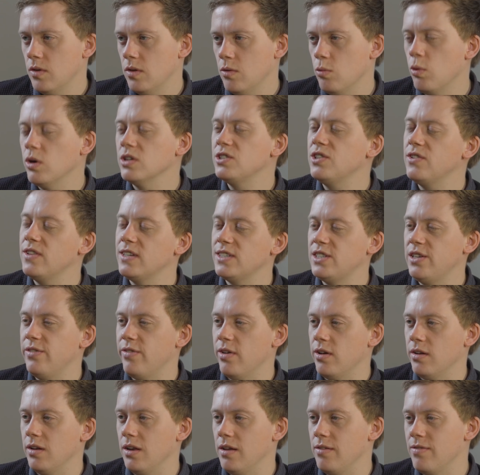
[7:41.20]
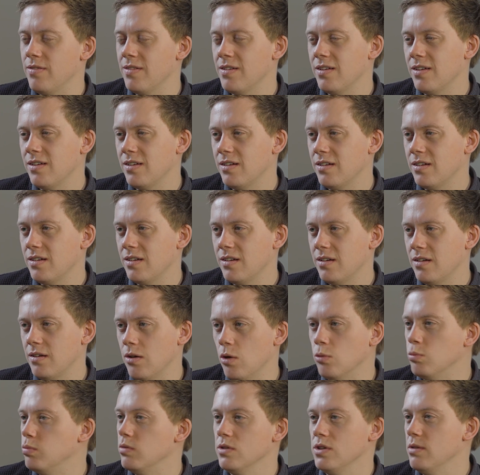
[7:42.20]
Why do you think she voted leave?
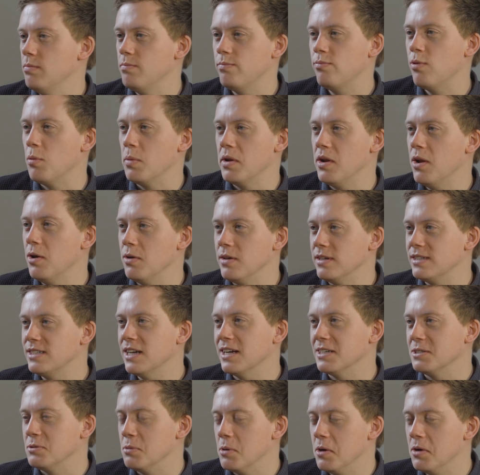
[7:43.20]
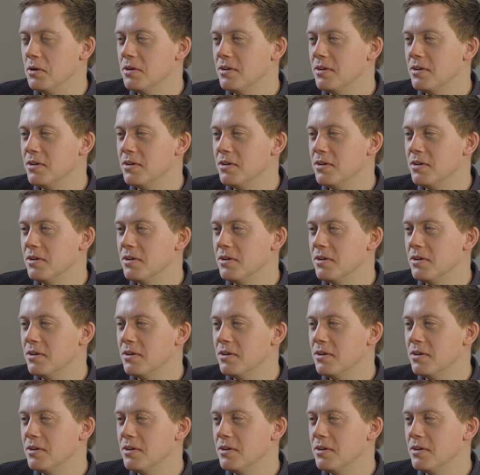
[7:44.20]
Oh, well, you probably know, you chat to her.